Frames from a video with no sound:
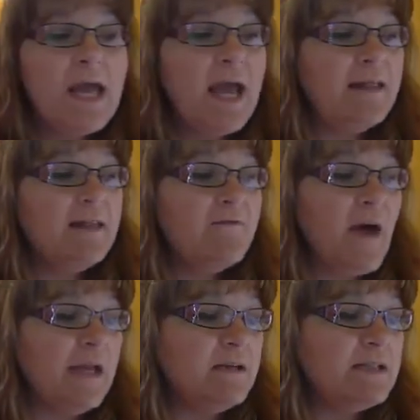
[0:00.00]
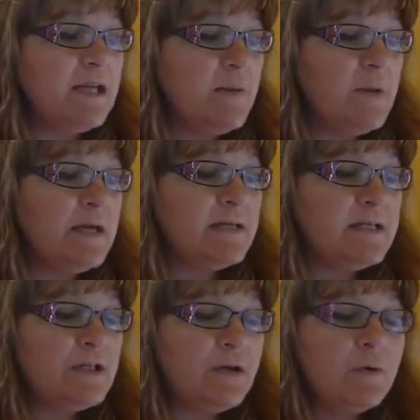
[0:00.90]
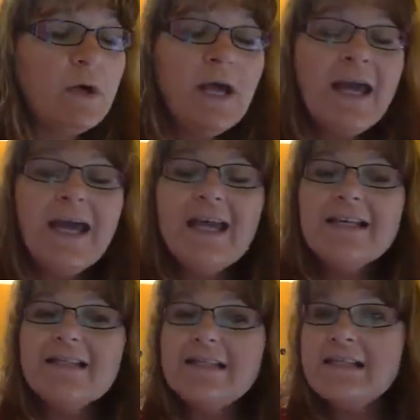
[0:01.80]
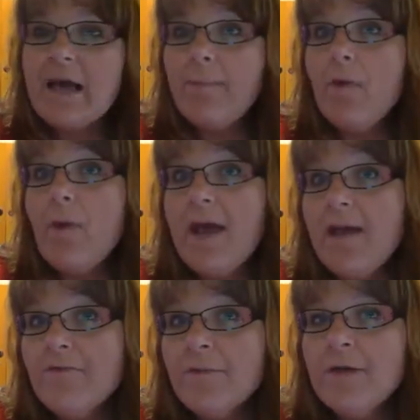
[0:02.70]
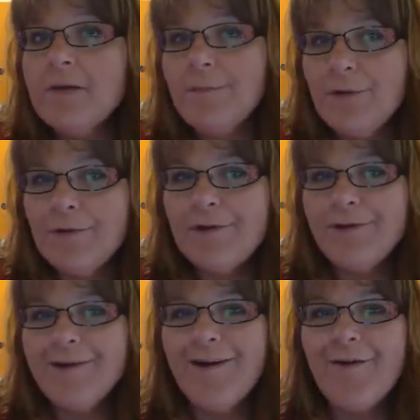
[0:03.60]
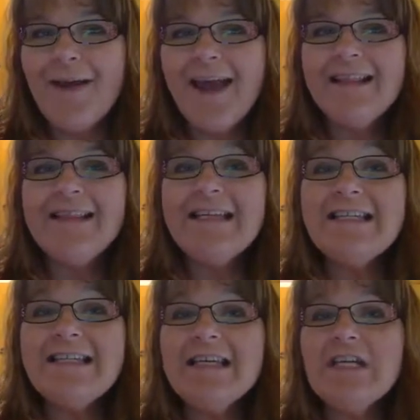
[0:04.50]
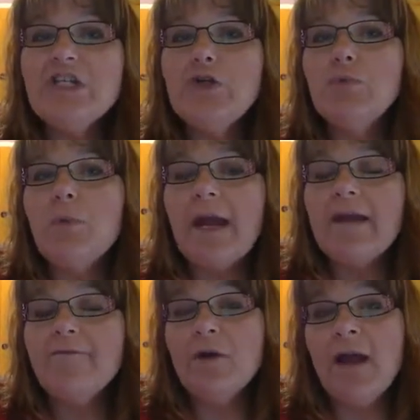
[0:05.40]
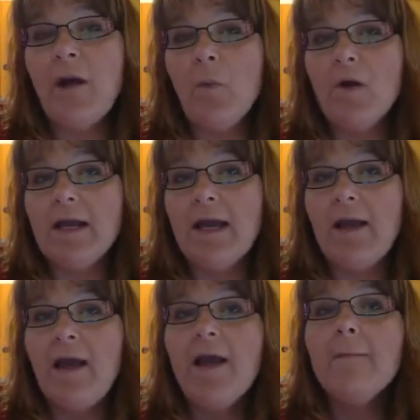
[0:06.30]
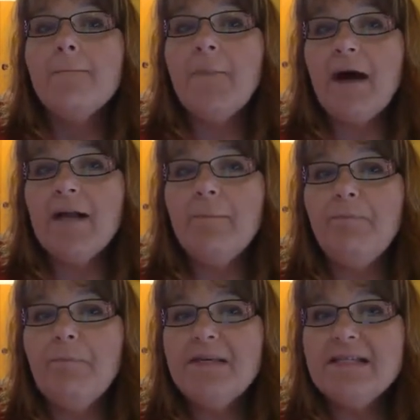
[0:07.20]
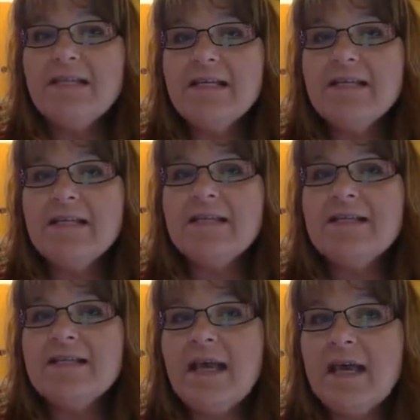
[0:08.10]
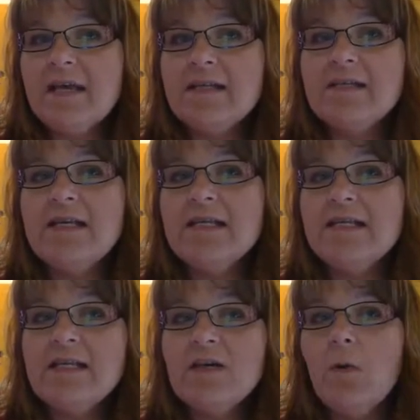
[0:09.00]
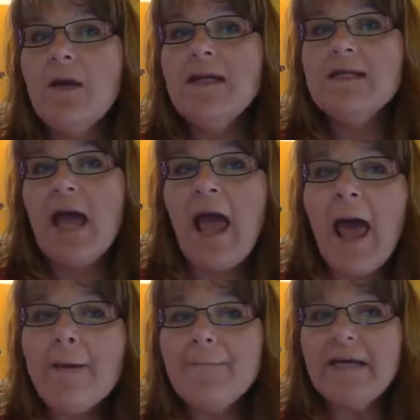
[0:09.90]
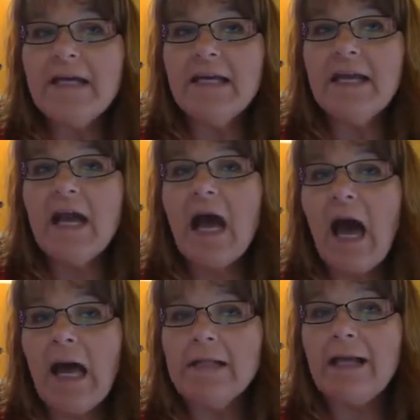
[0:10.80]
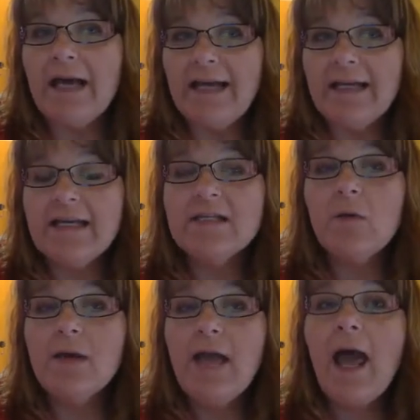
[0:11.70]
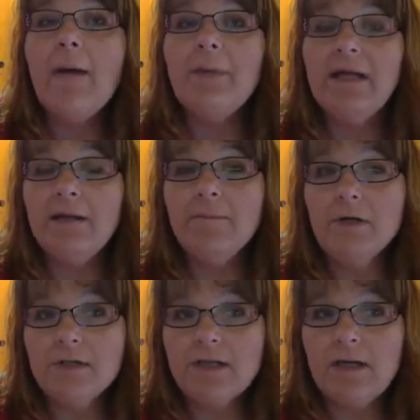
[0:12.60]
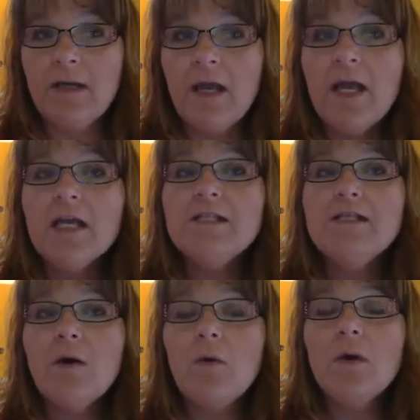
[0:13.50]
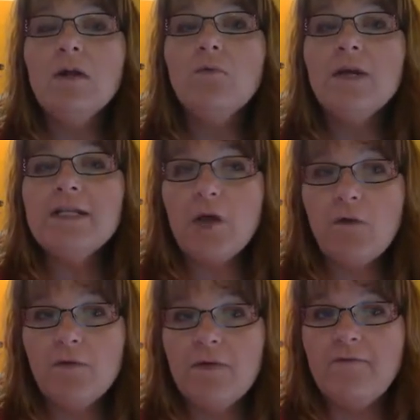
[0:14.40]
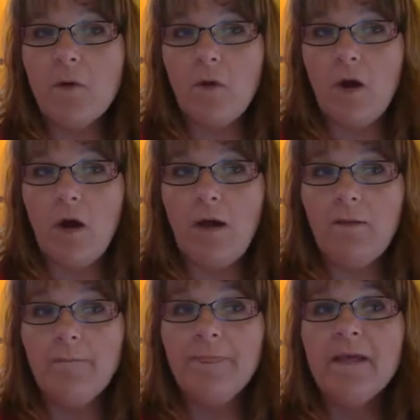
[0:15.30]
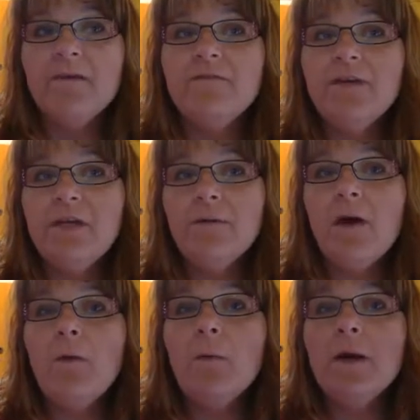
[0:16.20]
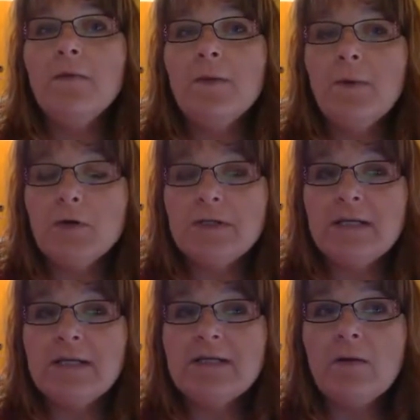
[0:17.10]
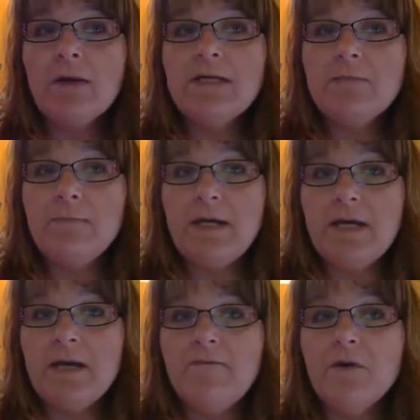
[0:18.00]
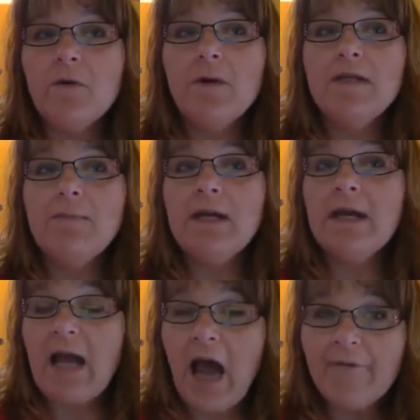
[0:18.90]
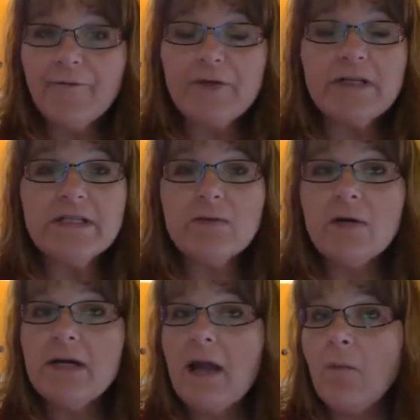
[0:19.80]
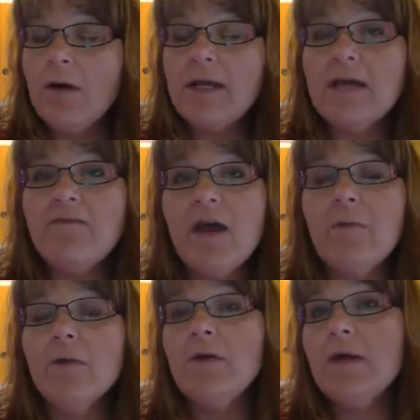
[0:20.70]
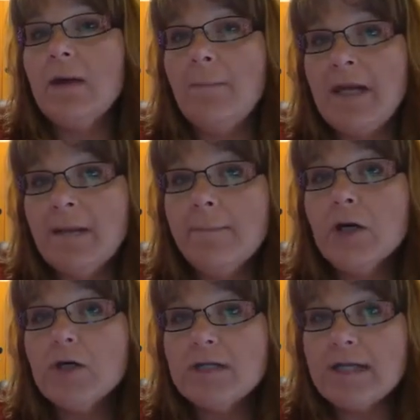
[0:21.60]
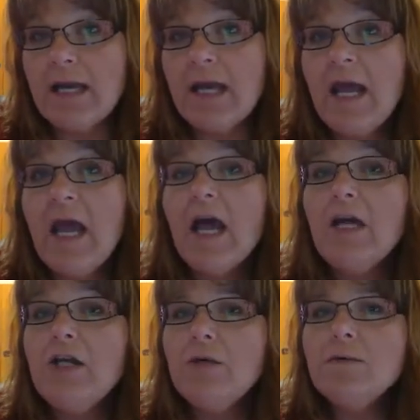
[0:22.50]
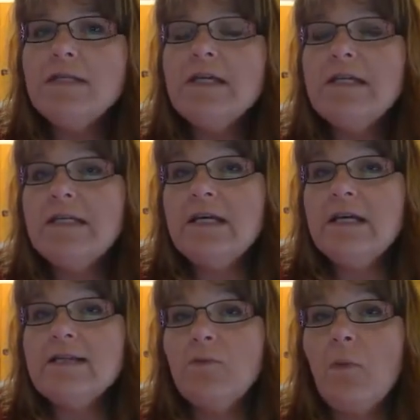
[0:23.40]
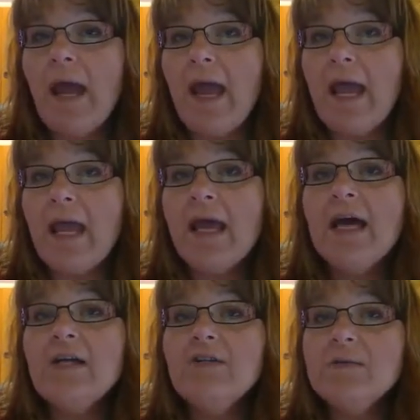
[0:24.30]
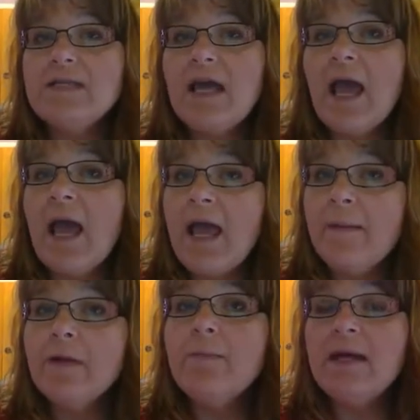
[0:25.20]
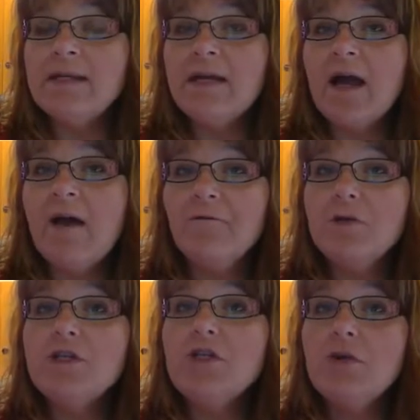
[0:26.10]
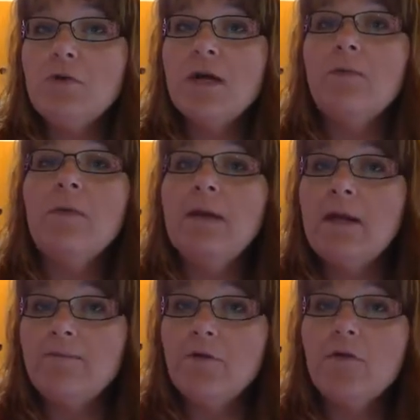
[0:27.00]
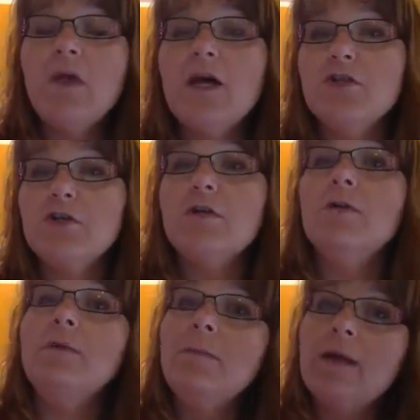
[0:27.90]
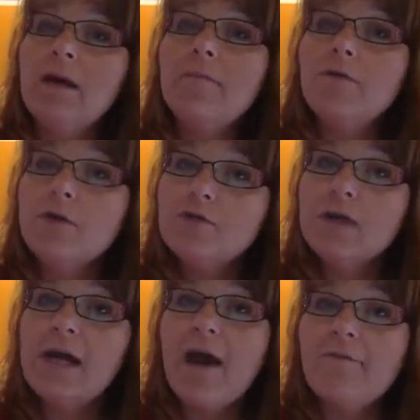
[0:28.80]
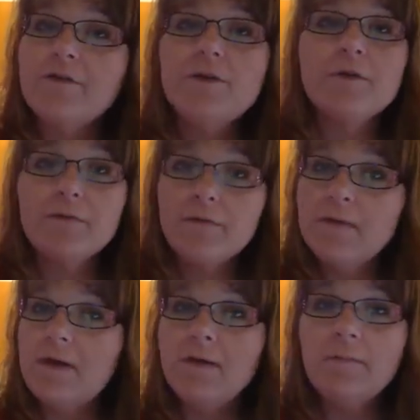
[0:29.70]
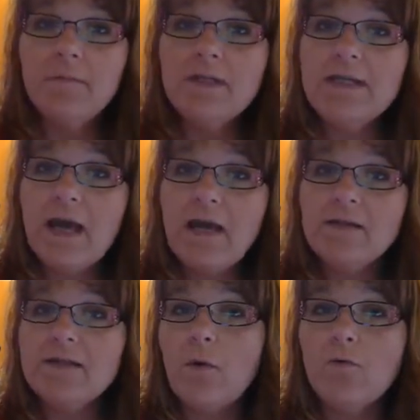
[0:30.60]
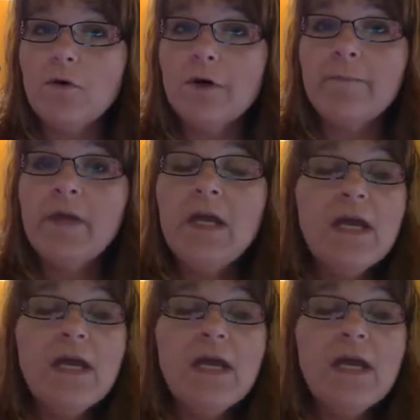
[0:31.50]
And the final tip is to step away from the computer. Okay, LinkedIn is great for networking, but business and sales isn't going to happen online. It's going to happen in person. So reach out for the phone call. Figure out where the person is going to be, if they're going to be at a conference or a networking event where you can meet in person, and use LinkedIn as a way to say, hey, I'm going to be at that conference too. Can we meet up for lunch, or can we meet up for a drink after the day is over?